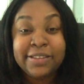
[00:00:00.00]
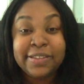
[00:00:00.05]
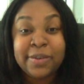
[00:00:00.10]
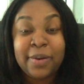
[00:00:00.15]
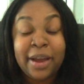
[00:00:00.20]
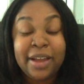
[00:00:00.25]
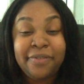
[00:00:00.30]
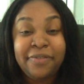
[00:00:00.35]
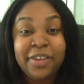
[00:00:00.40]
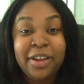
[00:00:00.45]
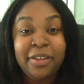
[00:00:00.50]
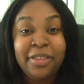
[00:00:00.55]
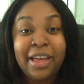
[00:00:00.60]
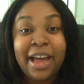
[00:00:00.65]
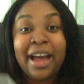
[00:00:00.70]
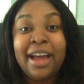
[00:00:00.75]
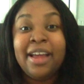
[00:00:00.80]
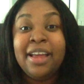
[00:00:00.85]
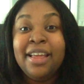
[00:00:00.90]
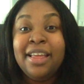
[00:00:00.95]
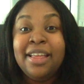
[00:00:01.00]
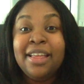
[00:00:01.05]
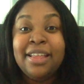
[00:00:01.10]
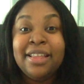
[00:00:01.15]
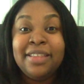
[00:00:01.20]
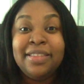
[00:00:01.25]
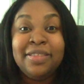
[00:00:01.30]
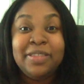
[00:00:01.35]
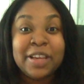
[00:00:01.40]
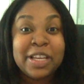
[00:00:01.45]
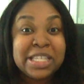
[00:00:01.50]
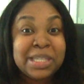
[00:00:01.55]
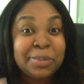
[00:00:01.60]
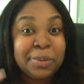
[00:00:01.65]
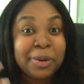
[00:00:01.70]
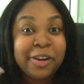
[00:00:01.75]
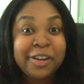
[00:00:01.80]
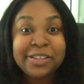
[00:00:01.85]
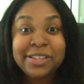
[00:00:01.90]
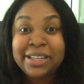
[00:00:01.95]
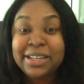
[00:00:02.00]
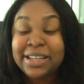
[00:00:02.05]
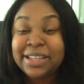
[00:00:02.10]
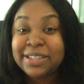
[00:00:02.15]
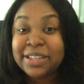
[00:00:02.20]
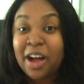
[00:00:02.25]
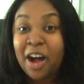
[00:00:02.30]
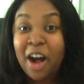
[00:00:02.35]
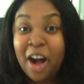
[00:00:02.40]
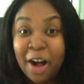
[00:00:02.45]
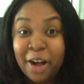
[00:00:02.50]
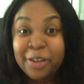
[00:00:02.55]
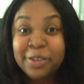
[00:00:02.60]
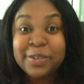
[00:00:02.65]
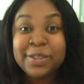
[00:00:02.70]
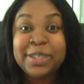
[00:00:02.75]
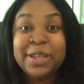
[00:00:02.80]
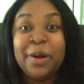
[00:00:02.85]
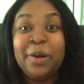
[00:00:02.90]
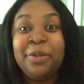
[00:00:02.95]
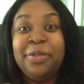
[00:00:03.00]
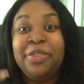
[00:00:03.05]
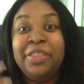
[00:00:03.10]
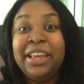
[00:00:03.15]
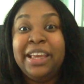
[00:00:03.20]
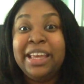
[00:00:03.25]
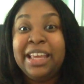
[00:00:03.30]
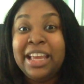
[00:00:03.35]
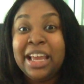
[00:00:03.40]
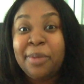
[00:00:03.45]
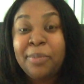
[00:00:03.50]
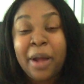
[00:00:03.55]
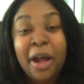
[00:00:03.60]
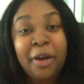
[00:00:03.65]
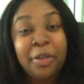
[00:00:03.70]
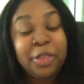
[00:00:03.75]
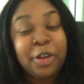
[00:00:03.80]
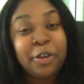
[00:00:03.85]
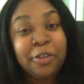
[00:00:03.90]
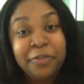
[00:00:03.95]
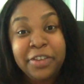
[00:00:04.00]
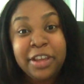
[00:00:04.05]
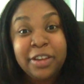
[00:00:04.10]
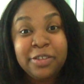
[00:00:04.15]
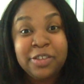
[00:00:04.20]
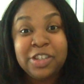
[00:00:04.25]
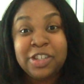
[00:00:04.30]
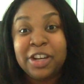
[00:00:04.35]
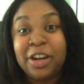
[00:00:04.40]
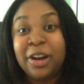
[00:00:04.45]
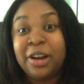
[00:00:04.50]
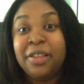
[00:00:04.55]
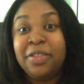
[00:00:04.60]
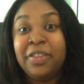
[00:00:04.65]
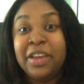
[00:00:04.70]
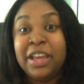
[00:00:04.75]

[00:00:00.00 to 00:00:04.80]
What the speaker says: So I feel that this person is also thinking about their future,